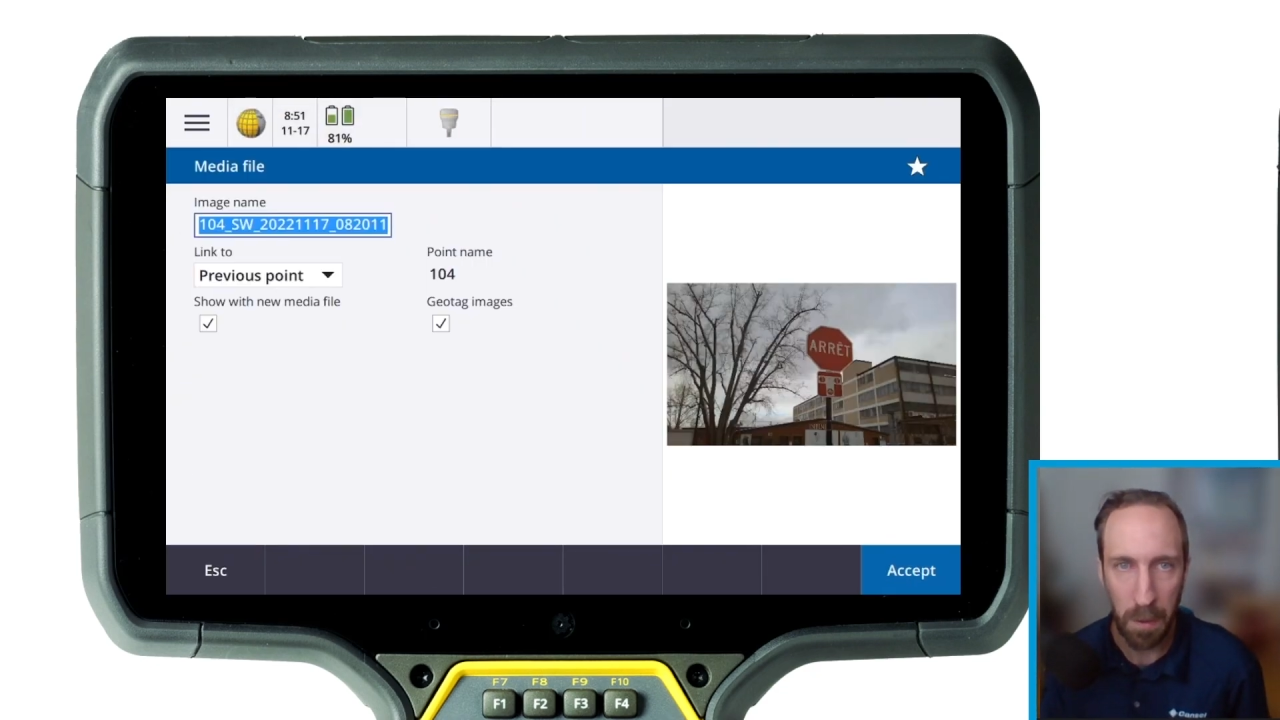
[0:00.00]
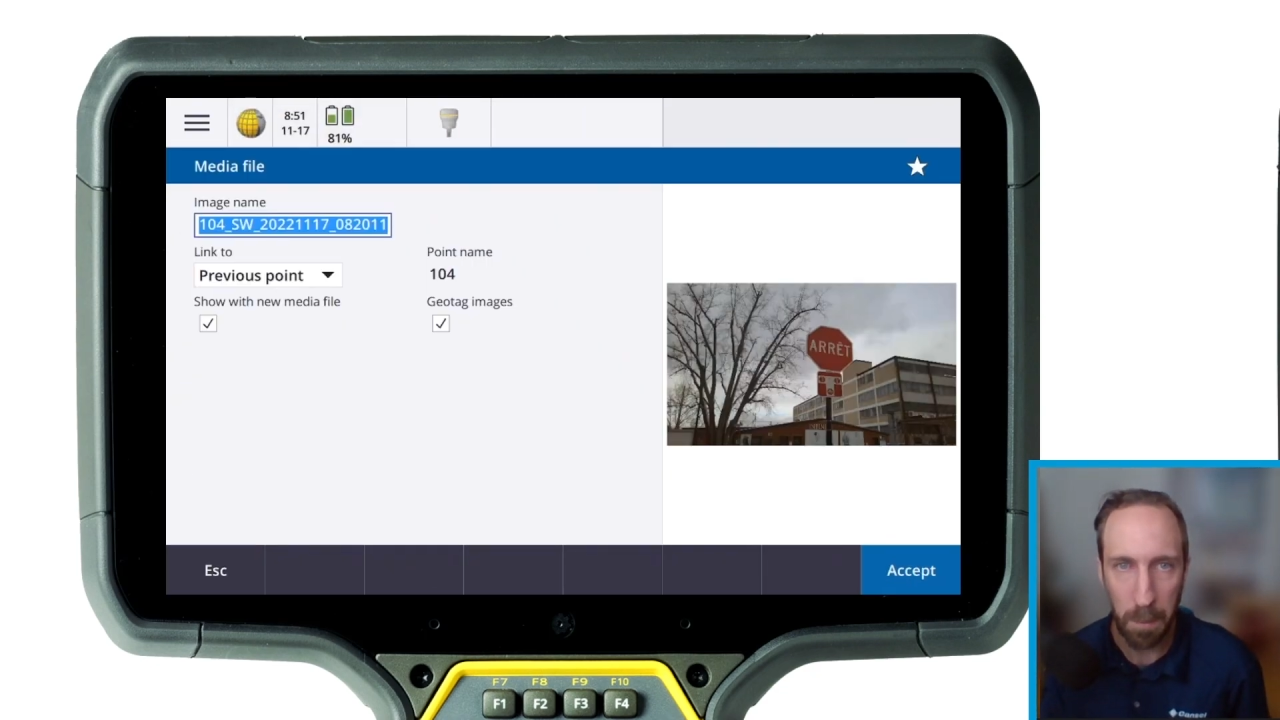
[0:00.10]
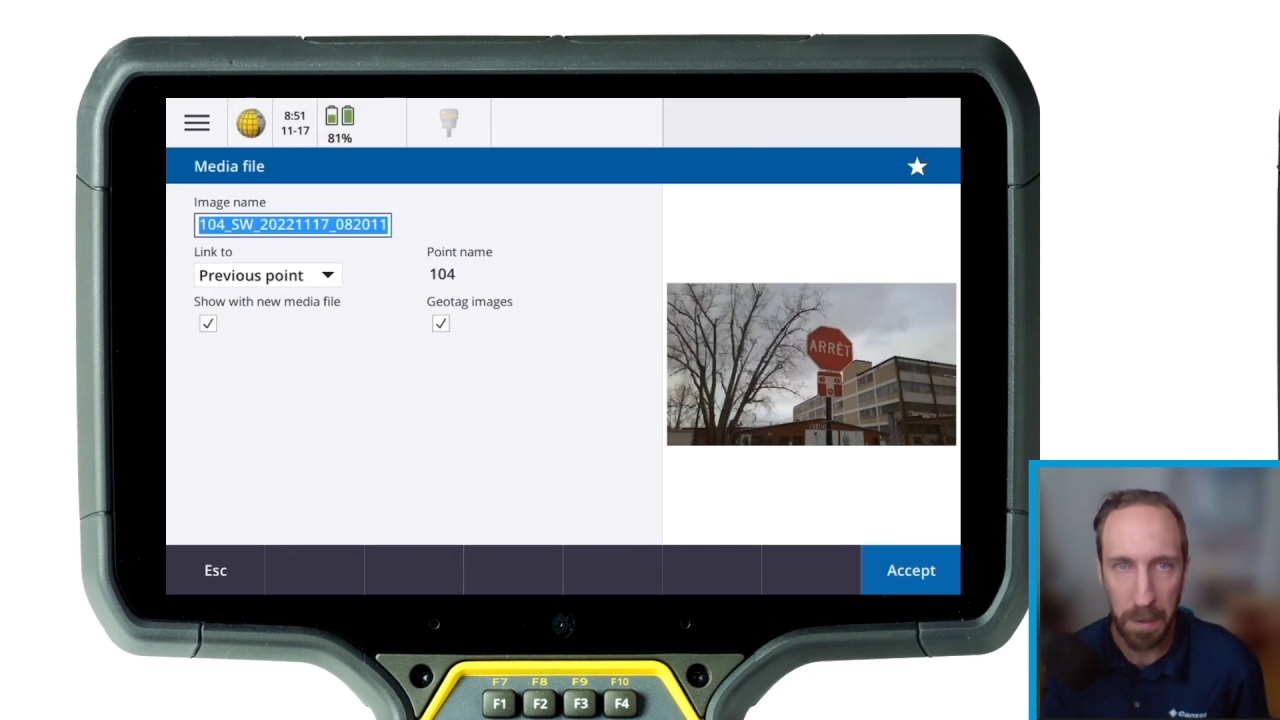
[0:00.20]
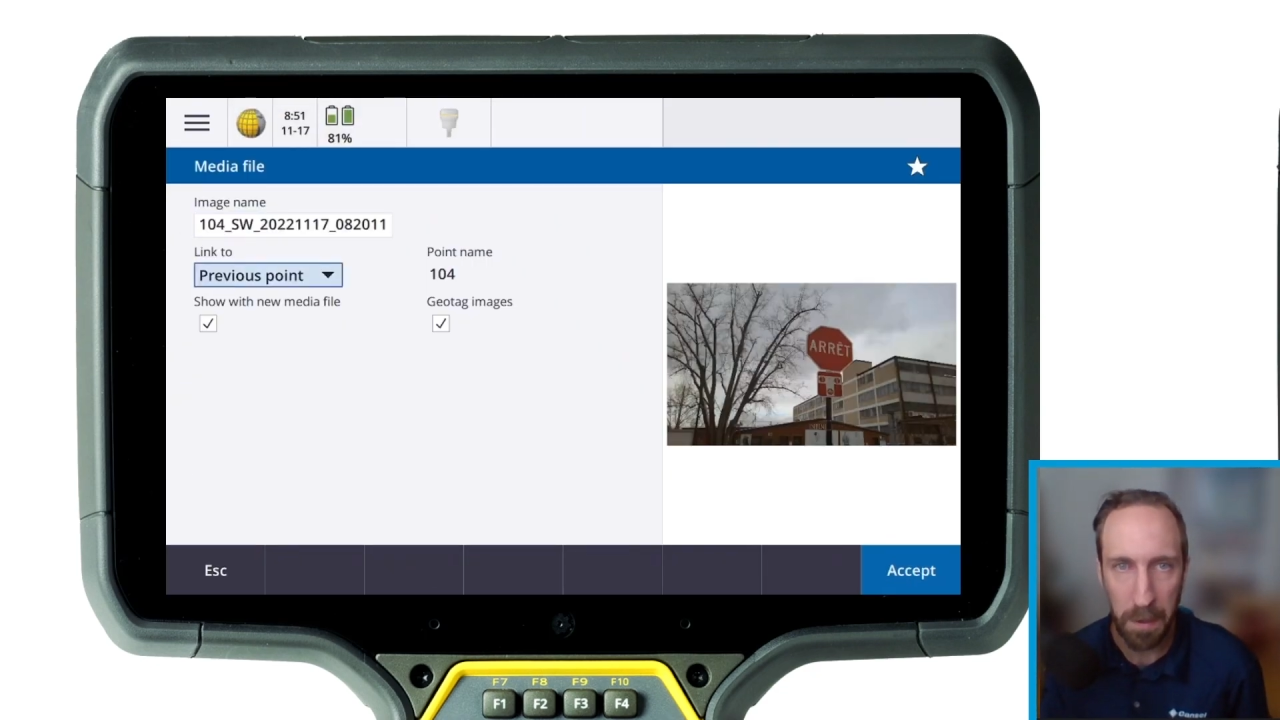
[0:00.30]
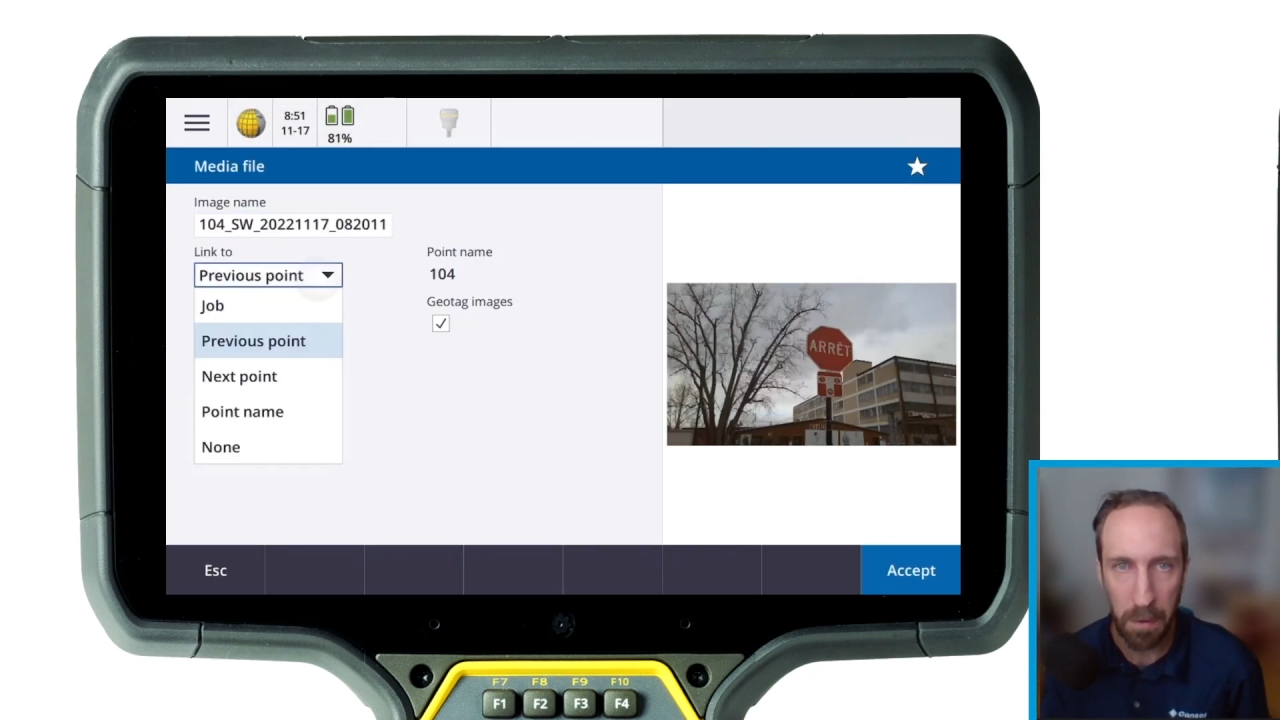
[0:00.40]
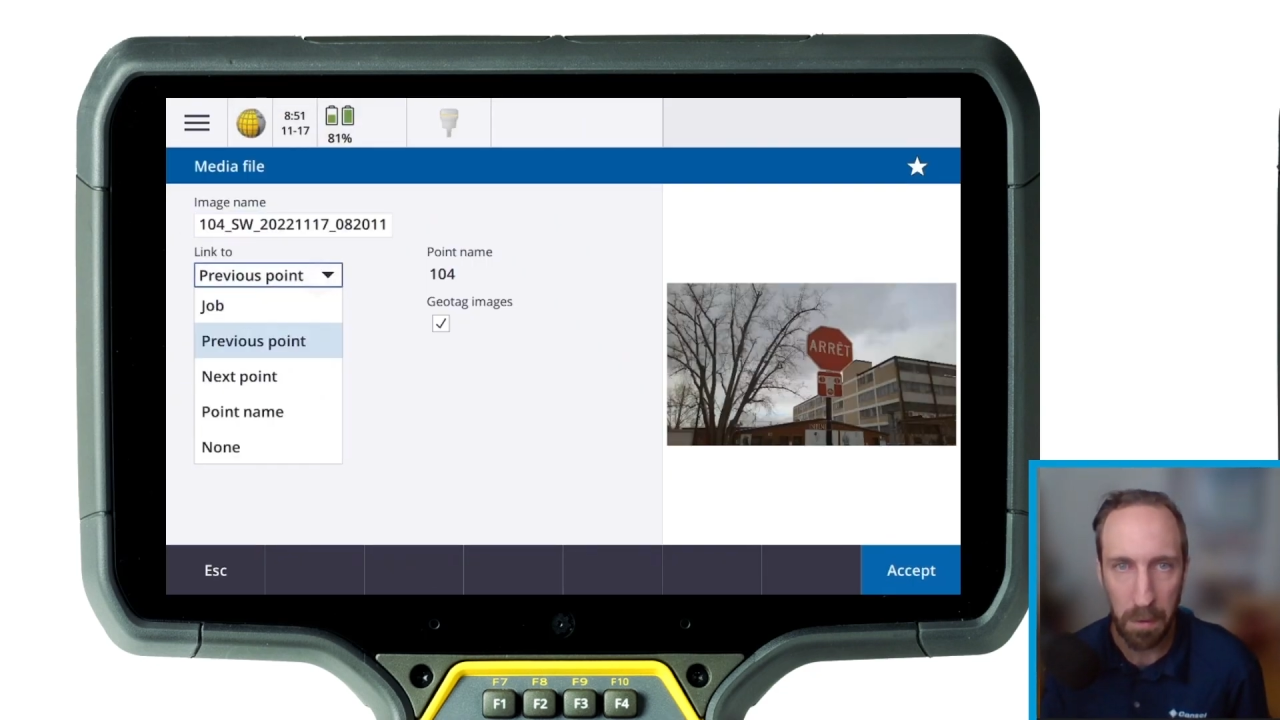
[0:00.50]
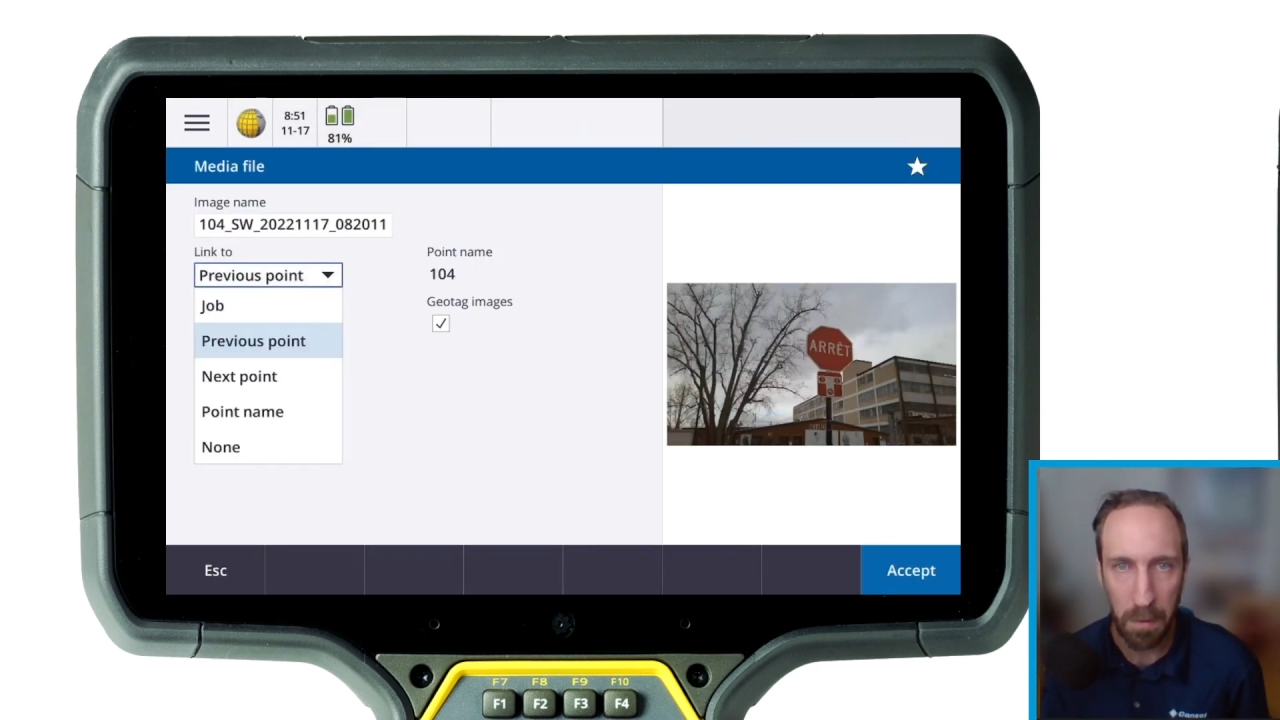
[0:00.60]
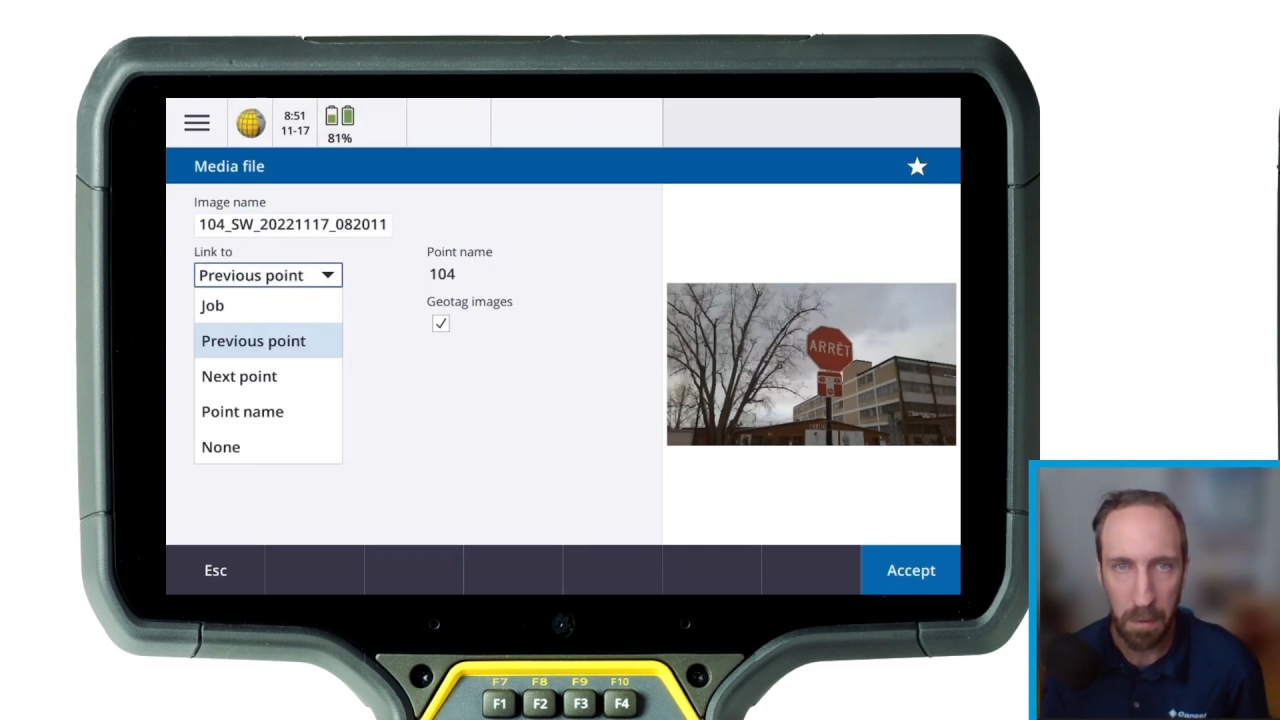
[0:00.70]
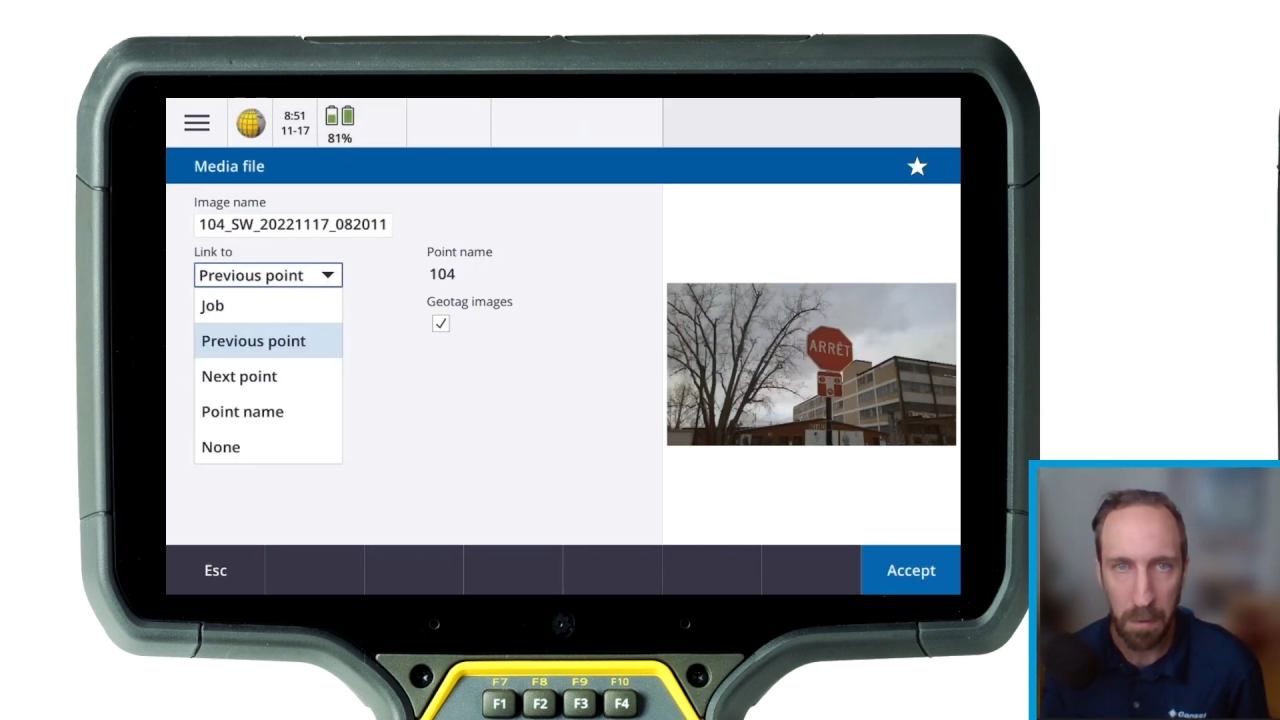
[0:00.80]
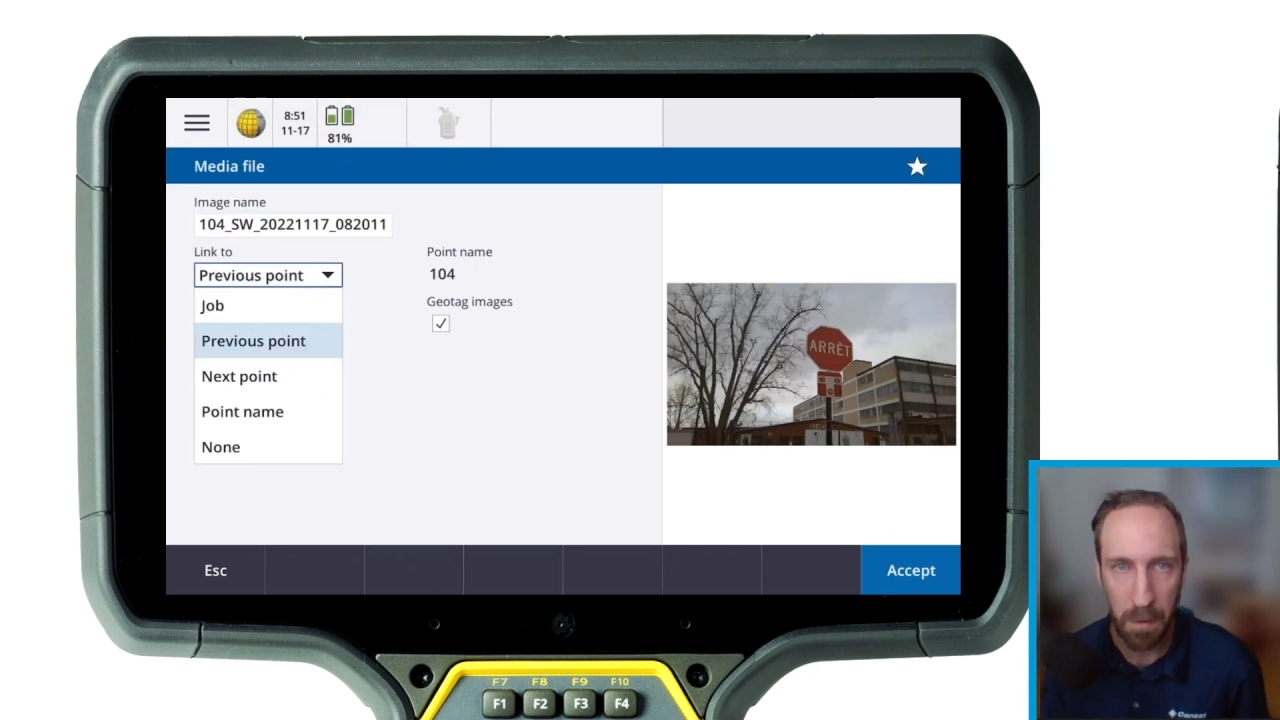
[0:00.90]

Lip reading: appear.